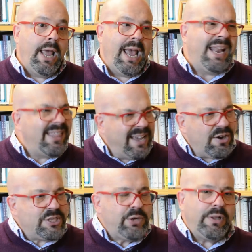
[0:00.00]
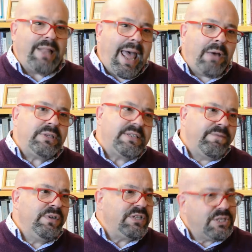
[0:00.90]
And I think it also allowed
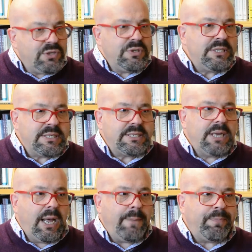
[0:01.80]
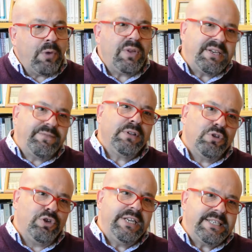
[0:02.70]
different students with different
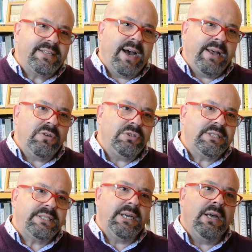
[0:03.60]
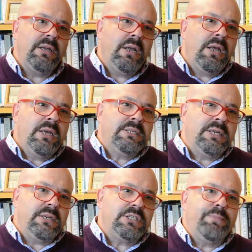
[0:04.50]
learning styles to
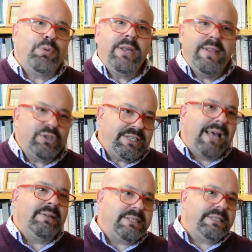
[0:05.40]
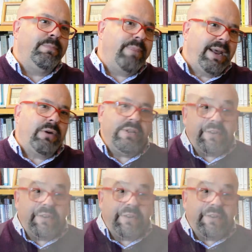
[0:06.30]
bring their talents to bear in